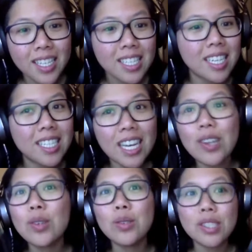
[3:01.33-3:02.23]
is going to
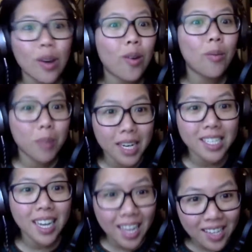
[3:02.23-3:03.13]
tell you so
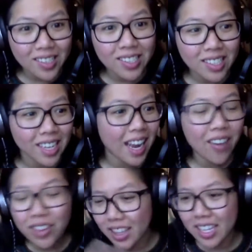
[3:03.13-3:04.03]
much else, like
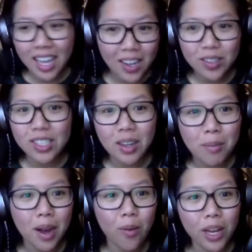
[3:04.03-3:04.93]
everything else
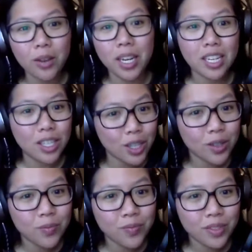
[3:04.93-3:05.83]
about what you need to do.
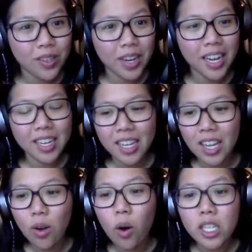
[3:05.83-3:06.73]
Okay.
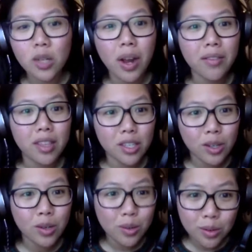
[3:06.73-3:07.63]
Once you have
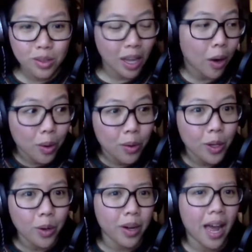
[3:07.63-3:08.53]
the who,
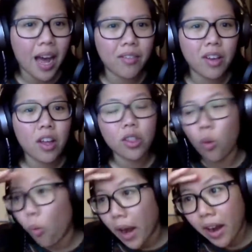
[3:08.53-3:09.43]
you can have the
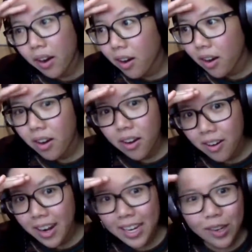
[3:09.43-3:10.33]
where,
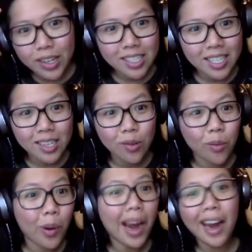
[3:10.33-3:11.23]
right? You can
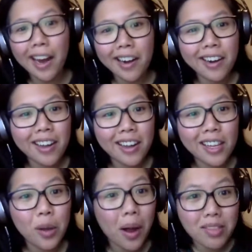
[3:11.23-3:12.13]
see where
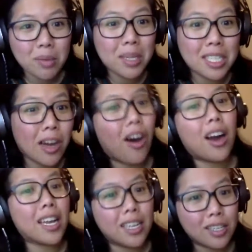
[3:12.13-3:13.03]
you have to be
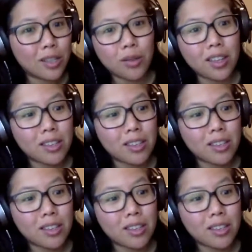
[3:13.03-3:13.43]
talking to